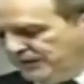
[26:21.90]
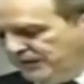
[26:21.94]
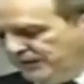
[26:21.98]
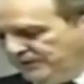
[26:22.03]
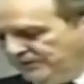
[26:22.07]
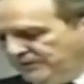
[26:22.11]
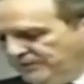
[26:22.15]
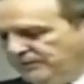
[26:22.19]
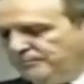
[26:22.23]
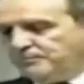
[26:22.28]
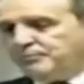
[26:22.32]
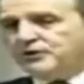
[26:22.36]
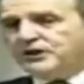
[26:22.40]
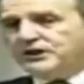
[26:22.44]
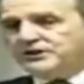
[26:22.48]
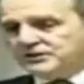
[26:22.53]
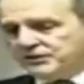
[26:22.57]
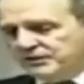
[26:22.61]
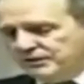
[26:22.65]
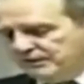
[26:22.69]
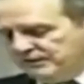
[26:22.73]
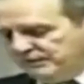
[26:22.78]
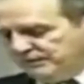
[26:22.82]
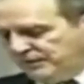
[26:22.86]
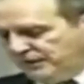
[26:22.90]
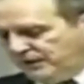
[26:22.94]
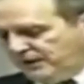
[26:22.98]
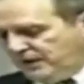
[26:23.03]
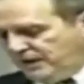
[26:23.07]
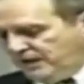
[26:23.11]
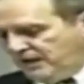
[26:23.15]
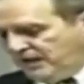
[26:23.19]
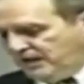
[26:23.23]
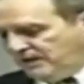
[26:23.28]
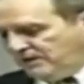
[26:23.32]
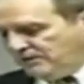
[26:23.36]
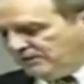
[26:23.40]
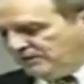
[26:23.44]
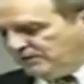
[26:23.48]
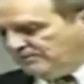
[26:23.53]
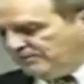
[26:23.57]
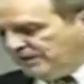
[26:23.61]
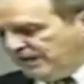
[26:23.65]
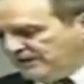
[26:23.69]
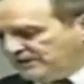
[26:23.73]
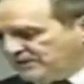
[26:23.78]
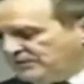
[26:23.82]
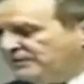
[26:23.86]
sent the president the key to
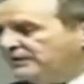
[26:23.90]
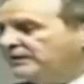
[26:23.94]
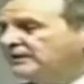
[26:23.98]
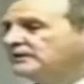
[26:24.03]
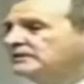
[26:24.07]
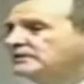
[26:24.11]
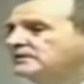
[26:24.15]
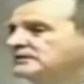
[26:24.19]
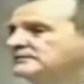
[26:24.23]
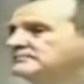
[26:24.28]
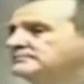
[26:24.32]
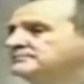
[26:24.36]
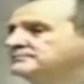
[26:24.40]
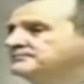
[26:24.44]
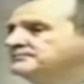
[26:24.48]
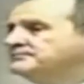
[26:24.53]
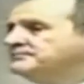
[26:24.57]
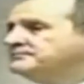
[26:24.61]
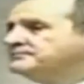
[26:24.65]
the Bastille,